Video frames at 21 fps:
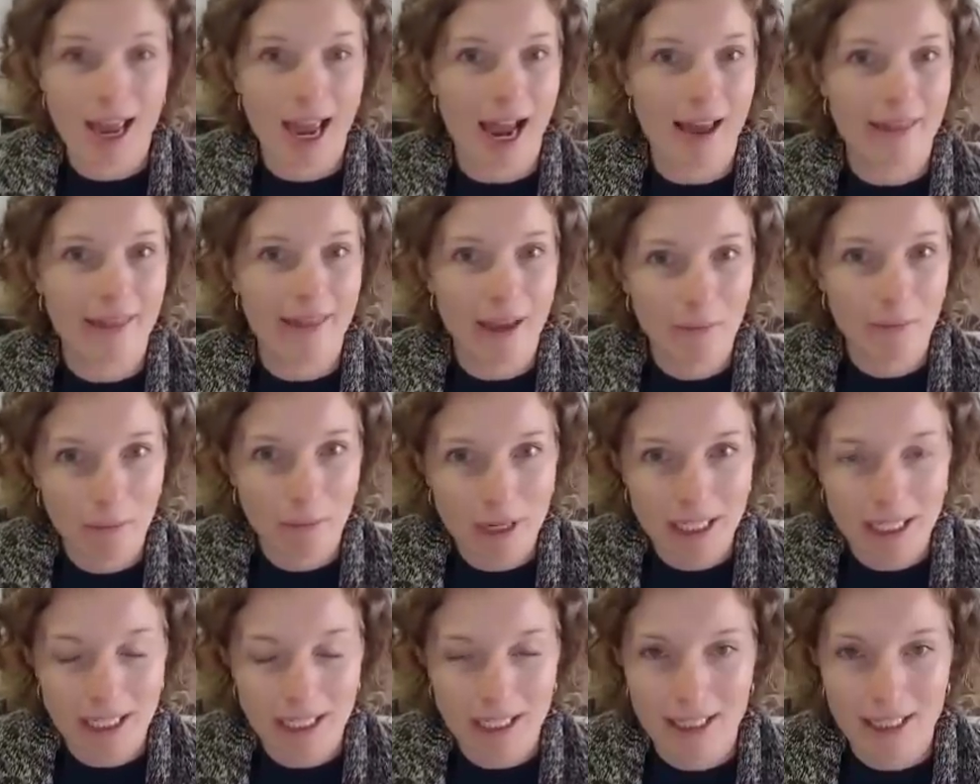And then when we
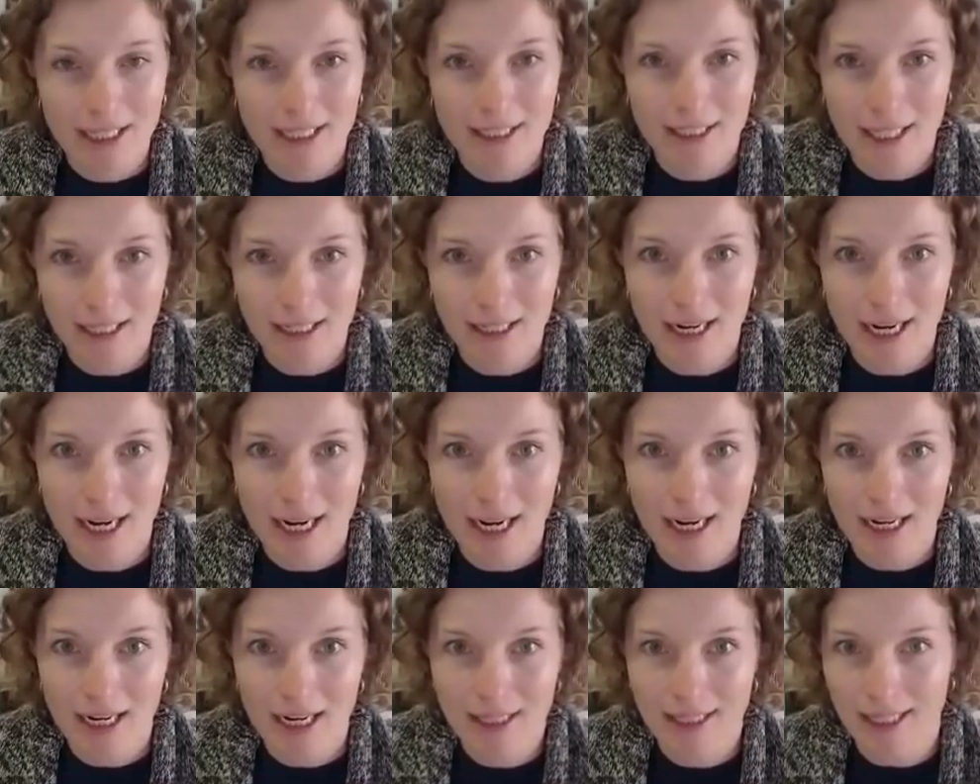did the
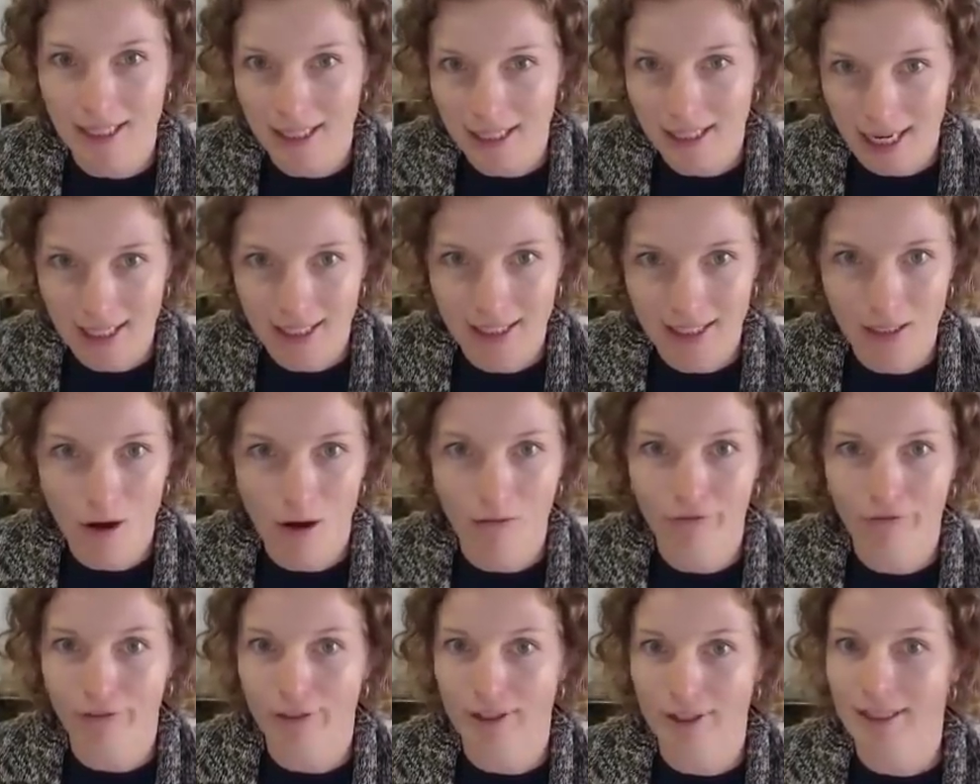Sydney Success
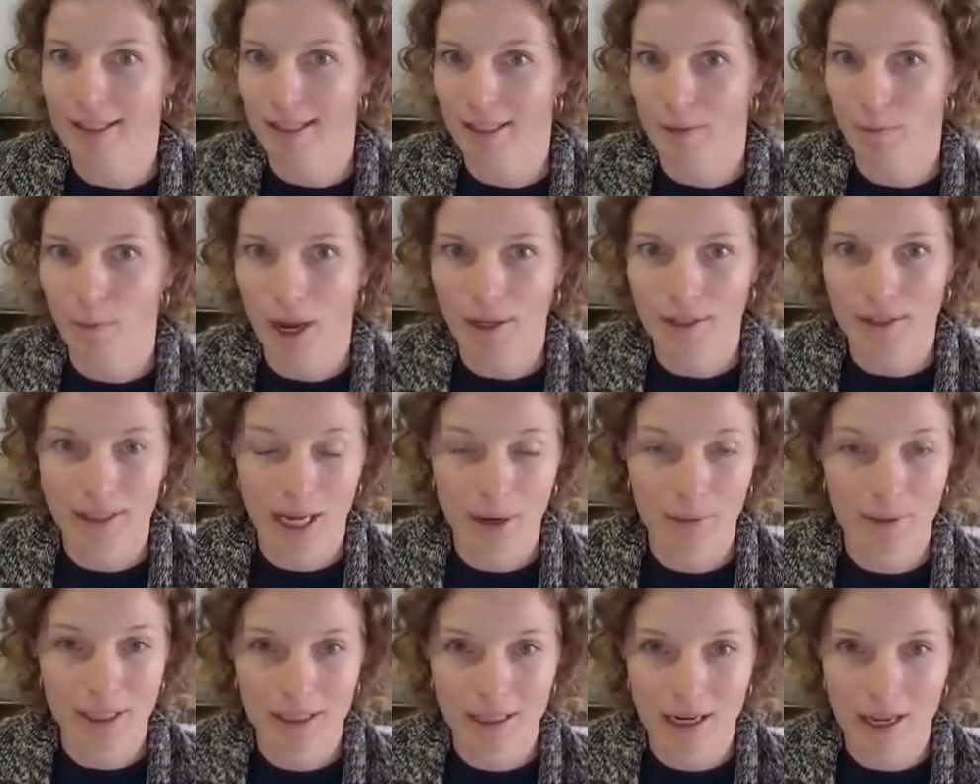Conference as well, so that
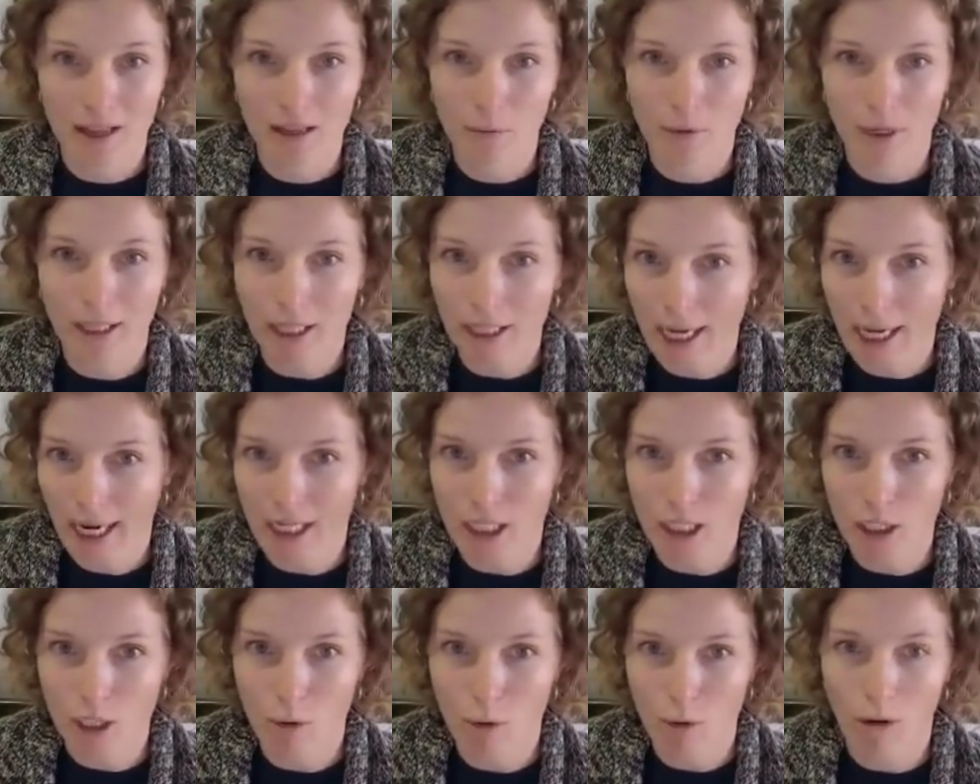was another one that you had
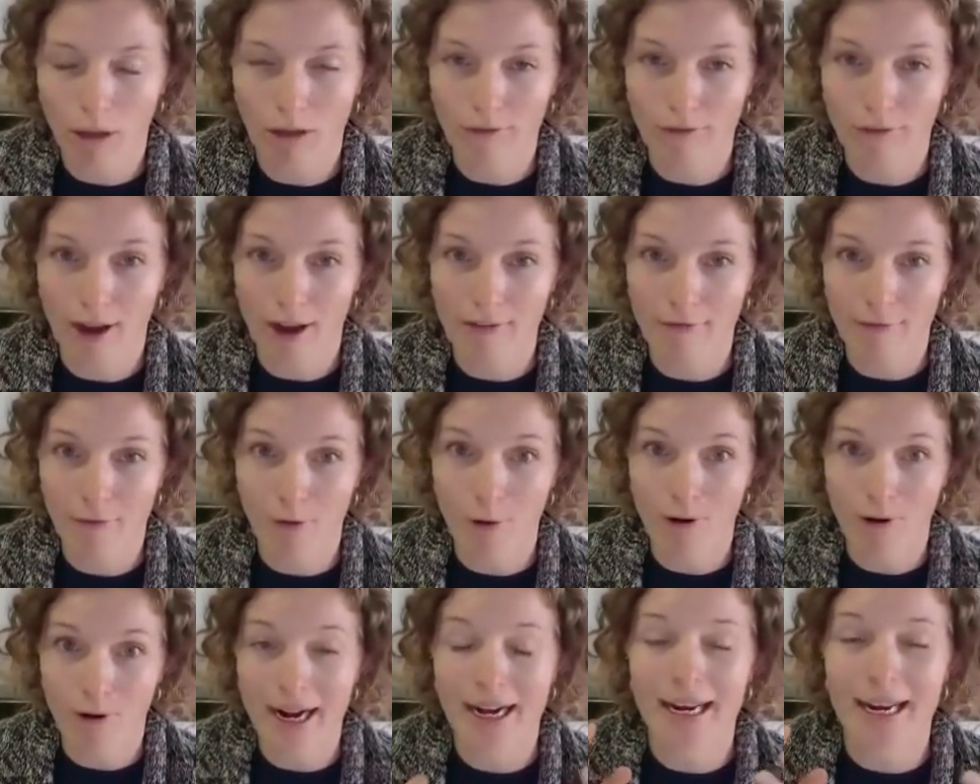to qualify
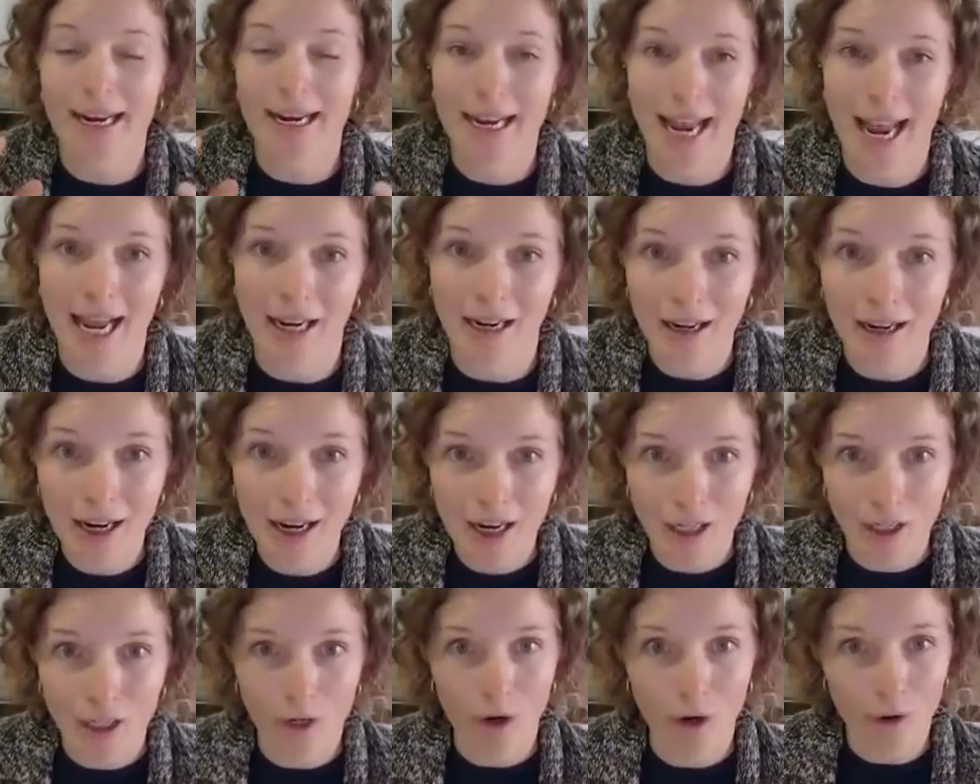for. And again,
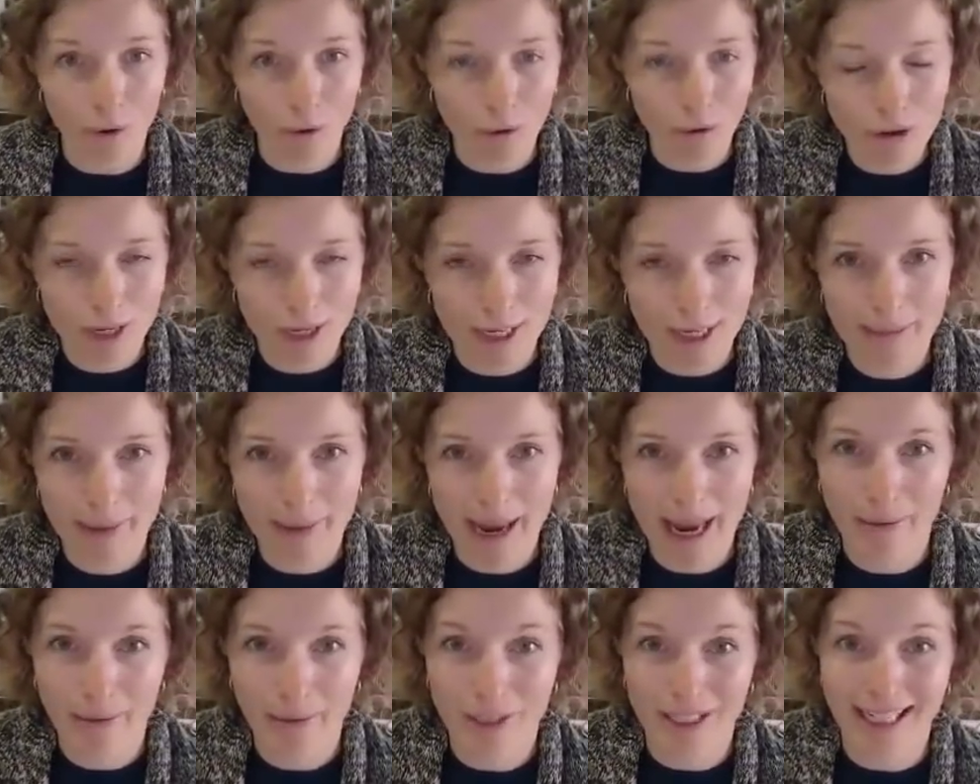you got all those
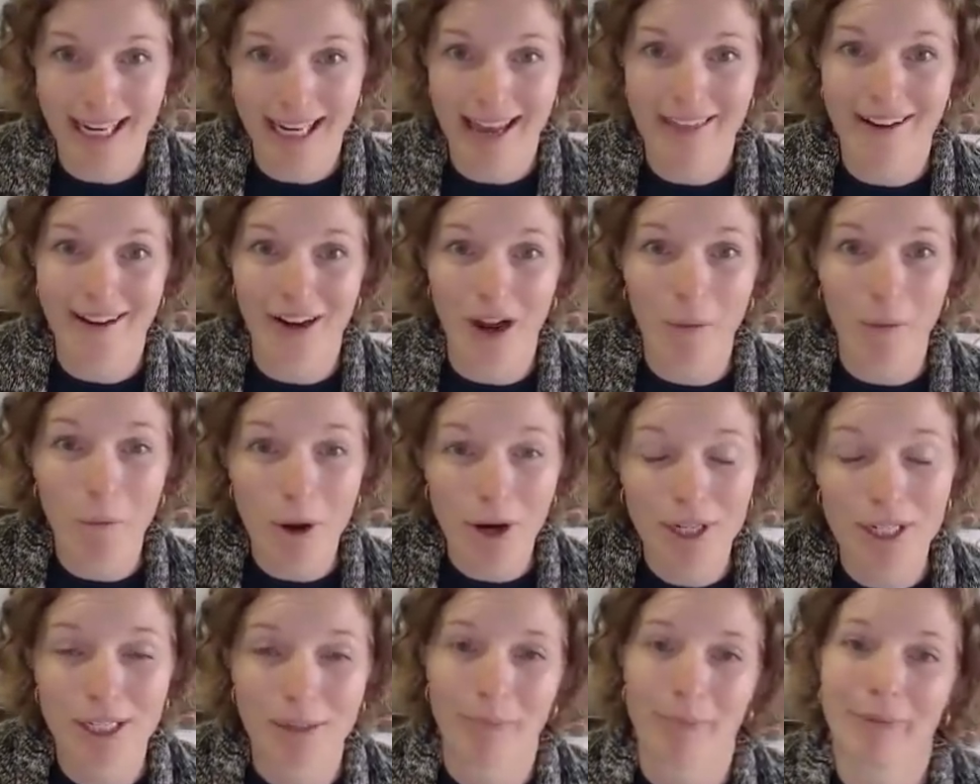people together, and I
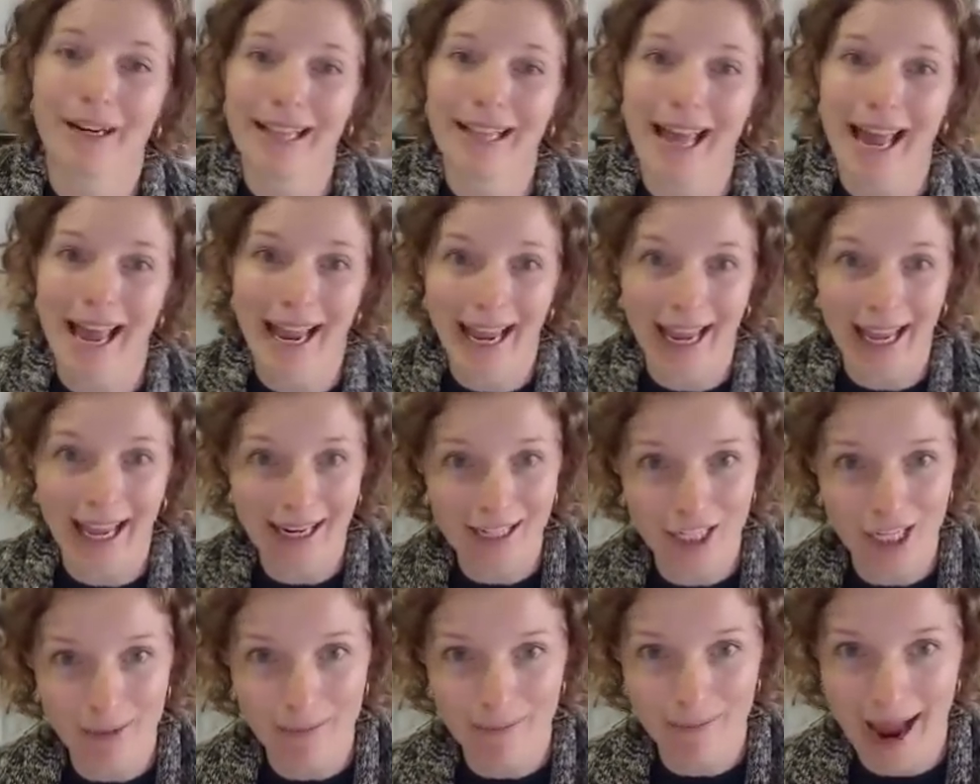wanted to bring that
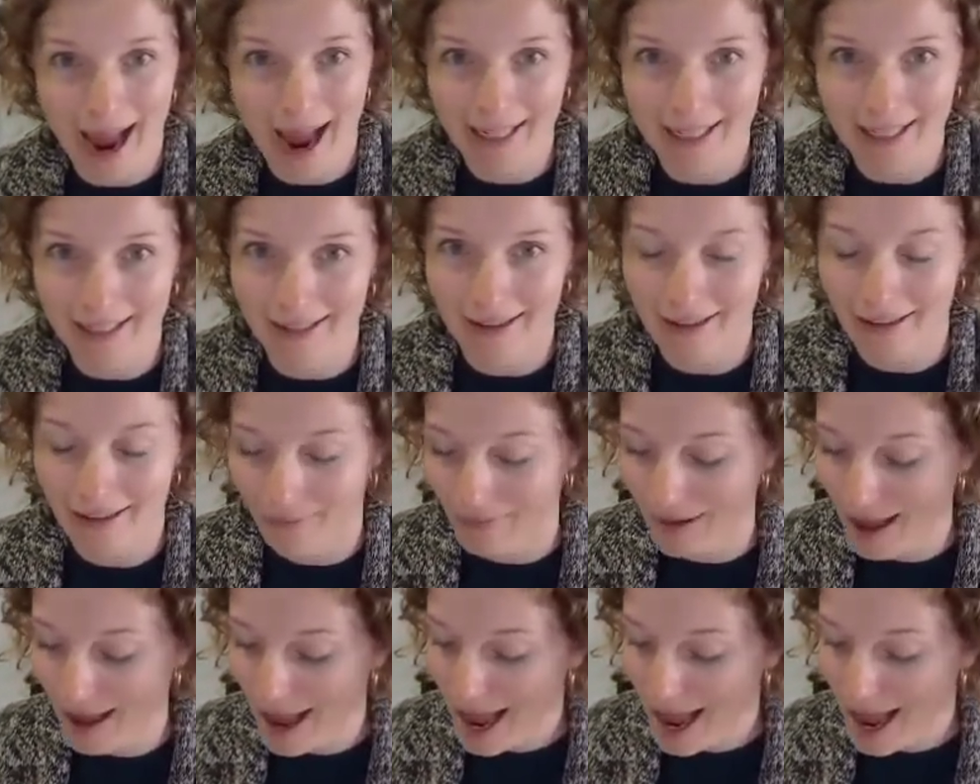energy back to them.